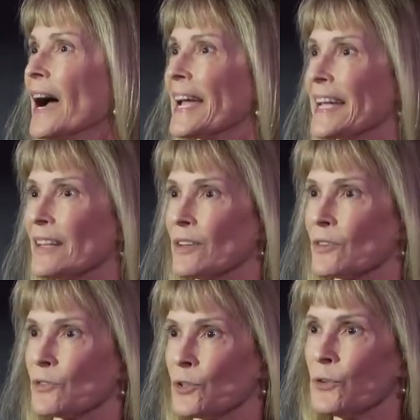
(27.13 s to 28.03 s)
In
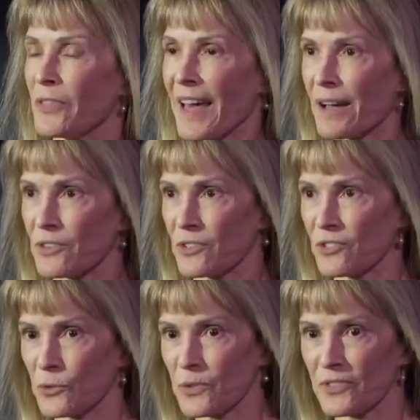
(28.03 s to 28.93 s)
2000,
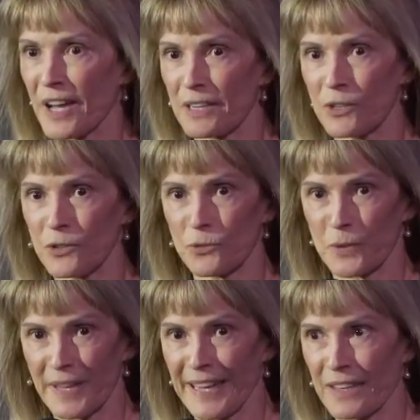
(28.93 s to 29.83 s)
she was diagnosed
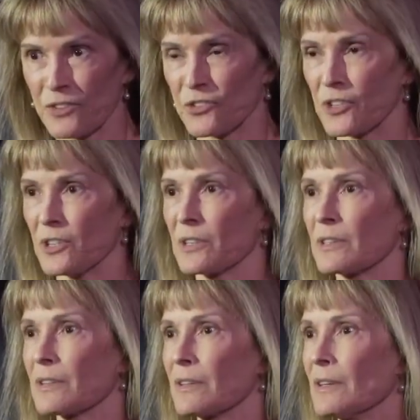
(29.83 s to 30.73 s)
with cancer,
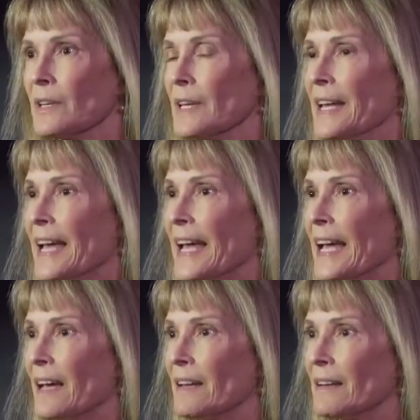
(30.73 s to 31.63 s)

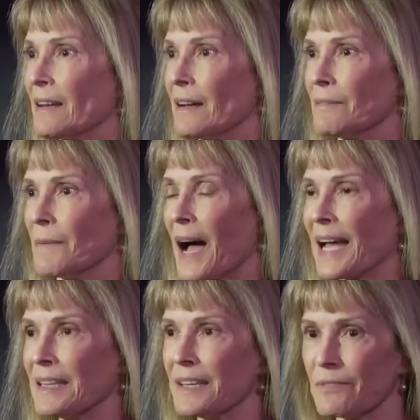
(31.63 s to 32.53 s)
and
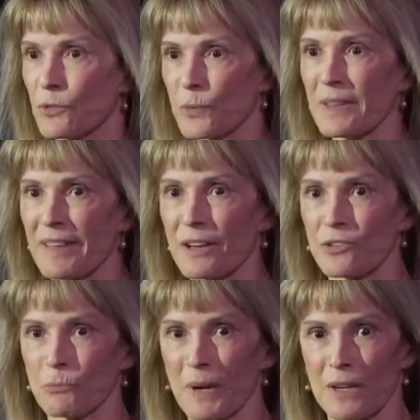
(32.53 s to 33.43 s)
I lived
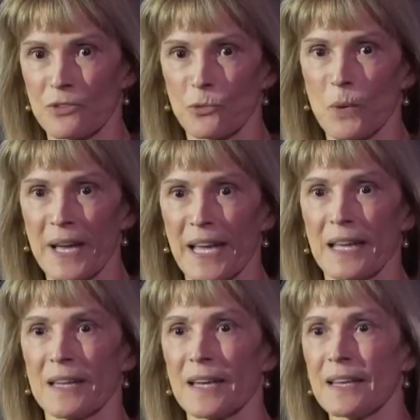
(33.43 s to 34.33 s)
3,000 miles
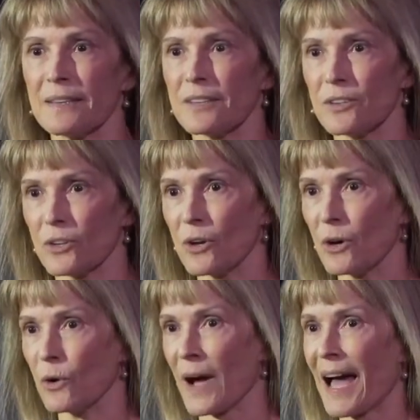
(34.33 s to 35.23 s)
away and didn't
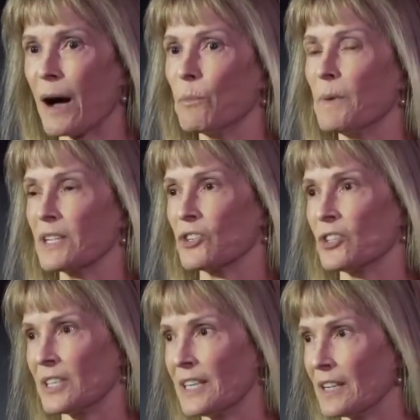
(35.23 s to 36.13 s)
know how much
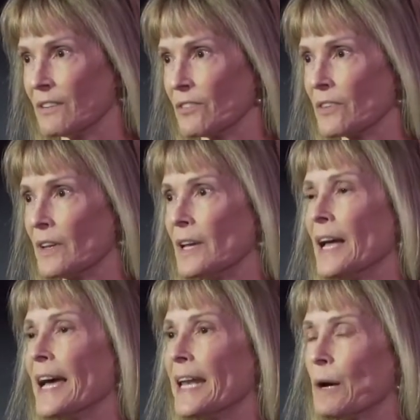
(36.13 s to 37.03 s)
to give
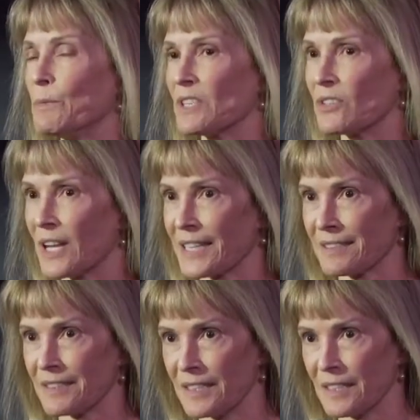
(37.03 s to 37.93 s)
and how much not
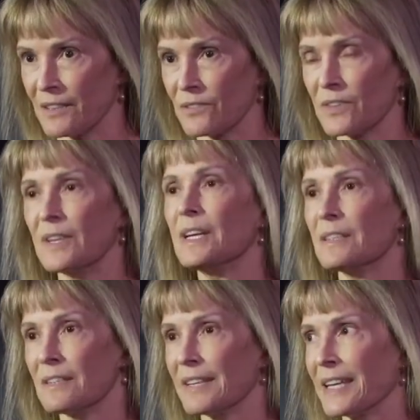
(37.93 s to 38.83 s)
to give
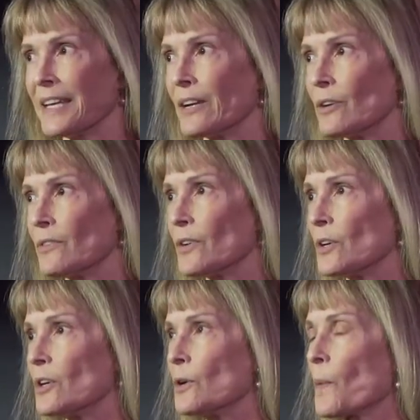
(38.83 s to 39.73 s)
to take care of her.